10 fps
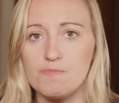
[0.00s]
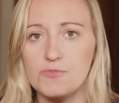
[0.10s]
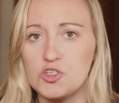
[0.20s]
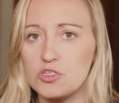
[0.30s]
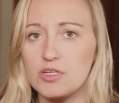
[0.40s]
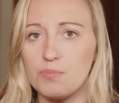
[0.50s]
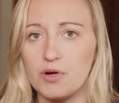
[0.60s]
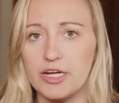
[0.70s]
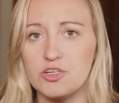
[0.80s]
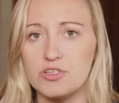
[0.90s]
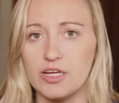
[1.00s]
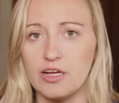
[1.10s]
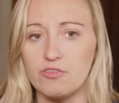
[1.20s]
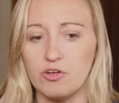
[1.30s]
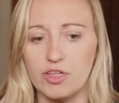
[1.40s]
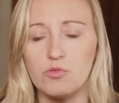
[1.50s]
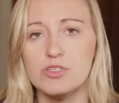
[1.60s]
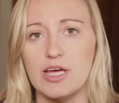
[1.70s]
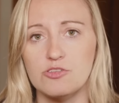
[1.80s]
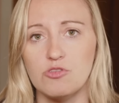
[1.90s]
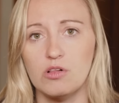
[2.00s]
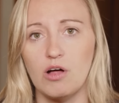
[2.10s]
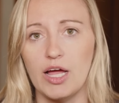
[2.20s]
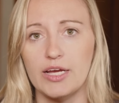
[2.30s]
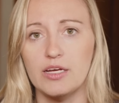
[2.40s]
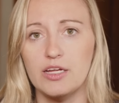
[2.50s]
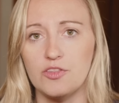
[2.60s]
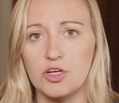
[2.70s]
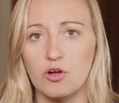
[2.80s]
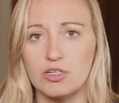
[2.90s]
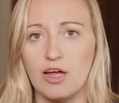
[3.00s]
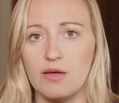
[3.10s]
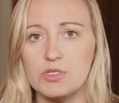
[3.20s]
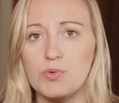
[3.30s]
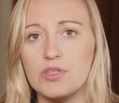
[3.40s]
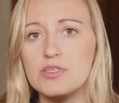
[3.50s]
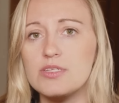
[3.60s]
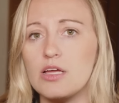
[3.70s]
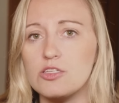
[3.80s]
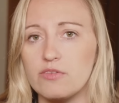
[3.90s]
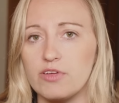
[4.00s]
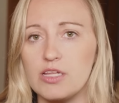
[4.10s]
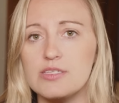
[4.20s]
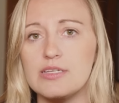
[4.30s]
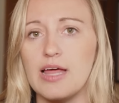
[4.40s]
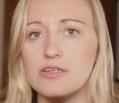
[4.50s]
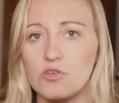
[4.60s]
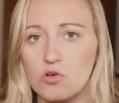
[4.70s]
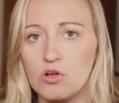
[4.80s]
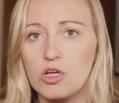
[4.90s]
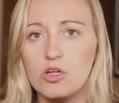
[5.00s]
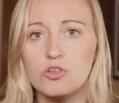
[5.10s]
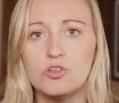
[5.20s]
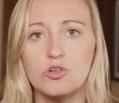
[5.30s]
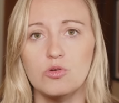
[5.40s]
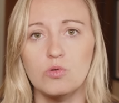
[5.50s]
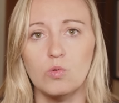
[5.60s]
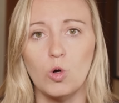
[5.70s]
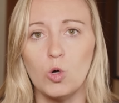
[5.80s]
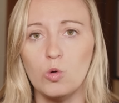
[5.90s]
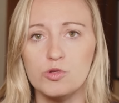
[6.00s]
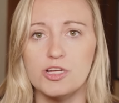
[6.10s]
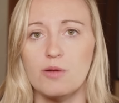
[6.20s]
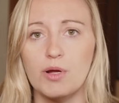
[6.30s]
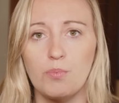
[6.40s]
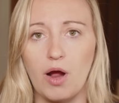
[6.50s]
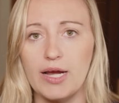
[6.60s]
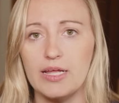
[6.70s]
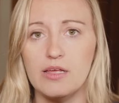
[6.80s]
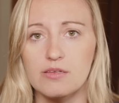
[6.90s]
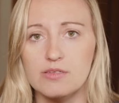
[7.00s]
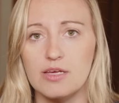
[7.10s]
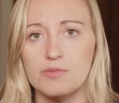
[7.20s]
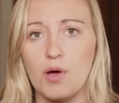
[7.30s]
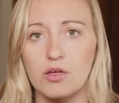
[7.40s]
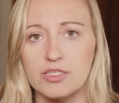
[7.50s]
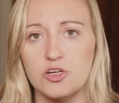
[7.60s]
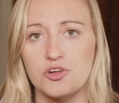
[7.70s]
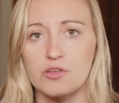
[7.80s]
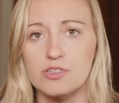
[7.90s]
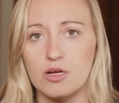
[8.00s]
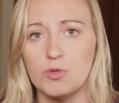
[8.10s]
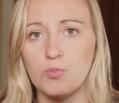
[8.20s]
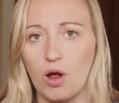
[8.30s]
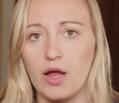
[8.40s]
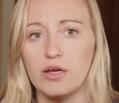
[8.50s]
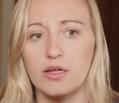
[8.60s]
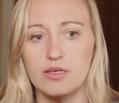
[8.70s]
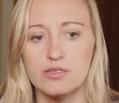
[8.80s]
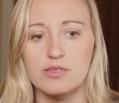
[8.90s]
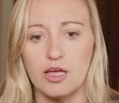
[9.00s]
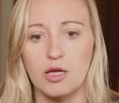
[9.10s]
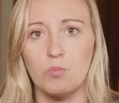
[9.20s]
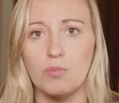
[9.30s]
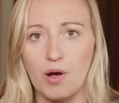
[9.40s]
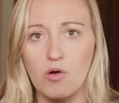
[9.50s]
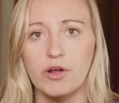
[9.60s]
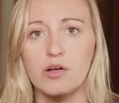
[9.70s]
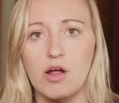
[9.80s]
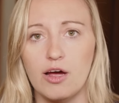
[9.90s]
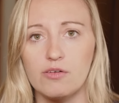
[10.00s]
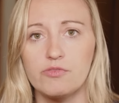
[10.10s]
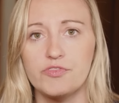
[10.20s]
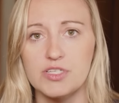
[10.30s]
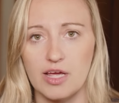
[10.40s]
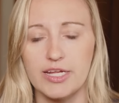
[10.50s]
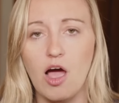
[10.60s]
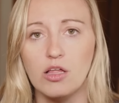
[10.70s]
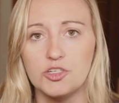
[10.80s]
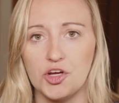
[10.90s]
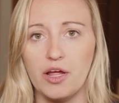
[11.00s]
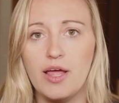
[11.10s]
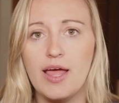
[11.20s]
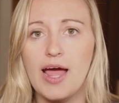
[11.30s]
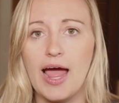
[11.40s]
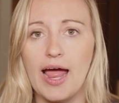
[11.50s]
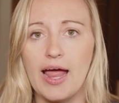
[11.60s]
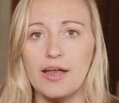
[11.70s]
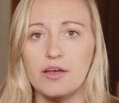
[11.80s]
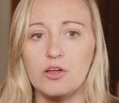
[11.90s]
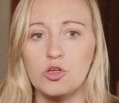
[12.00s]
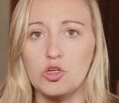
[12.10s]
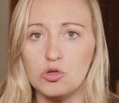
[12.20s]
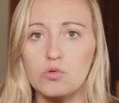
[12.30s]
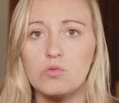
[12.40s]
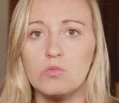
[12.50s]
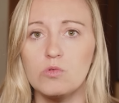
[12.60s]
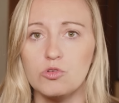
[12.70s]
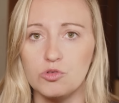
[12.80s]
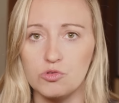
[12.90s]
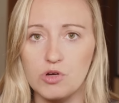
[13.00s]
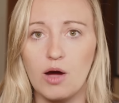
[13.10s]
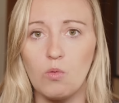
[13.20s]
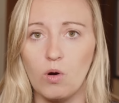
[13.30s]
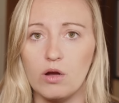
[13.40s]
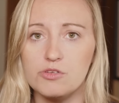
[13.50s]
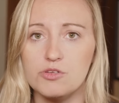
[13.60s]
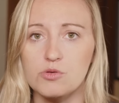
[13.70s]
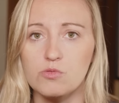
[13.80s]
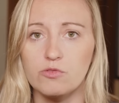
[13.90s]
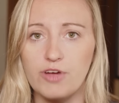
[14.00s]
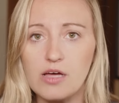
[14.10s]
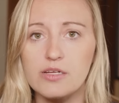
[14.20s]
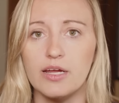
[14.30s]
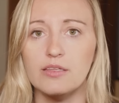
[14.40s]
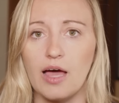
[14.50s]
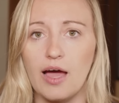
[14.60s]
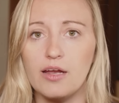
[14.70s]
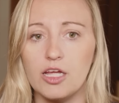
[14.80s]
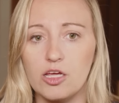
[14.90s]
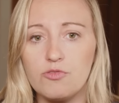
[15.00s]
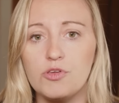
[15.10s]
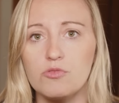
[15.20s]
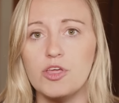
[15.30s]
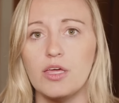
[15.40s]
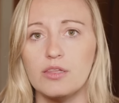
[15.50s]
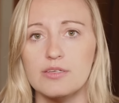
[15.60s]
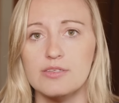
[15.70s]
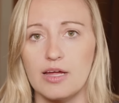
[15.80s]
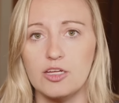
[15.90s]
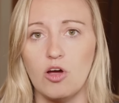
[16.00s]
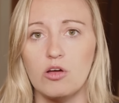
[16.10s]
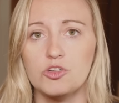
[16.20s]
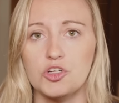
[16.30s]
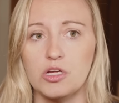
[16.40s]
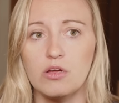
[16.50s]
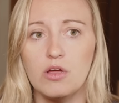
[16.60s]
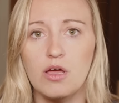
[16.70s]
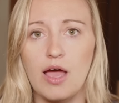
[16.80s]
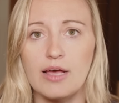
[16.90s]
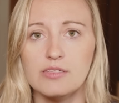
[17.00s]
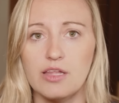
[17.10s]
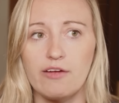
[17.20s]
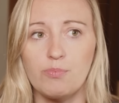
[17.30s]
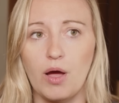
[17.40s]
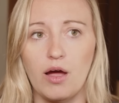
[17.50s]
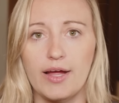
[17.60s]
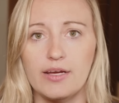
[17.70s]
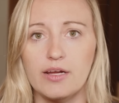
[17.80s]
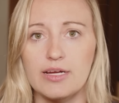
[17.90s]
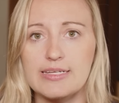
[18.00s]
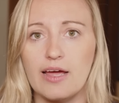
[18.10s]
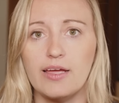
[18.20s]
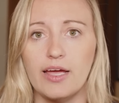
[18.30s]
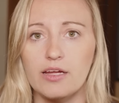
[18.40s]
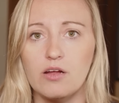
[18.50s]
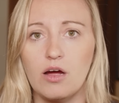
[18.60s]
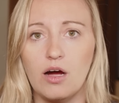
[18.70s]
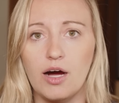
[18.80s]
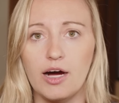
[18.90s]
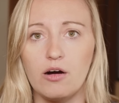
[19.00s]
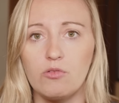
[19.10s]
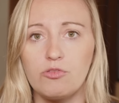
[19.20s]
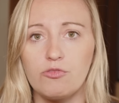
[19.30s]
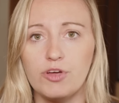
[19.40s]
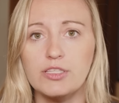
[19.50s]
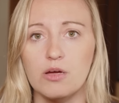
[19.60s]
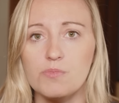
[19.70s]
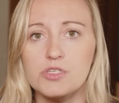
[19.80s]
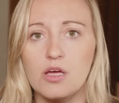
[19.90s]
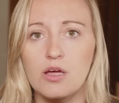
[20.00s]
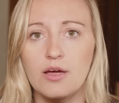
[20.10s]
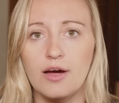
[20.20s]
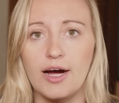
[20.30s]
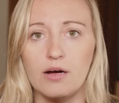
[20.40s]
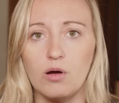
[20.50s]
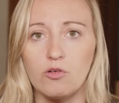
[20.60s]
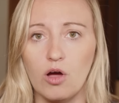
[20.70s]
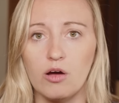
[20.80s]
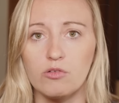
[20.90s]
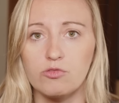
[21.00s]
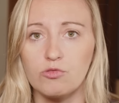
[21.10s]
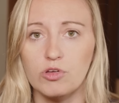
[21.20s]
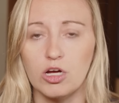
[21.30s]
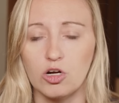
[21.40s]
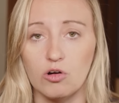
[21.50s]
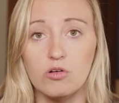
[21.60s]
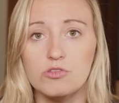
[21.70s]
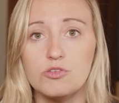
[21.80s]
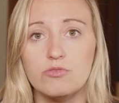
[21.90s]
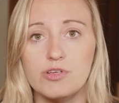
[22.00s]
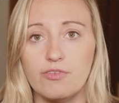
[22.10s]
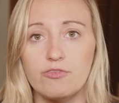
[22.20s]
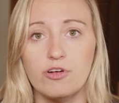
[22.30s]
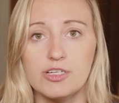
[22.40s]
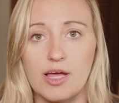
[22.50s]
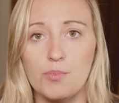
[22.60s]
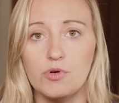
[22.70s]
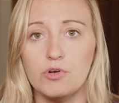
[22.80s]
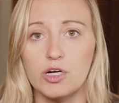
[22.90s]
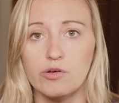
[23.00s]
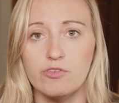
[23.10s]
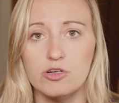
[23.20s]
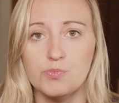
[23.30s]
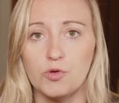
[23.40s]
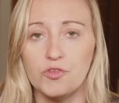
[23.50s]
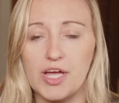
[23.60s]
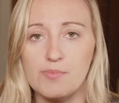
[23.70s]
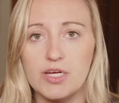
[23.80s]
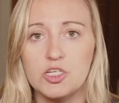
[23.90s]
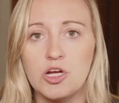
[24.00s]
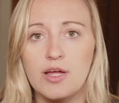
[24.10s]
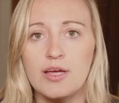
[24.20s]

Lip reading: Just did a pretty interesting interview. I think it was Ezra Klein in the New York Times. But this is not sort of incidental to who Sarah McBride is as a politician. Sarah McBride is a proponent of this ideology. And you do not want to validate that if you think this ideology has left behind a decade of victims. Of young girls who have suffered, for example, irreversible damage.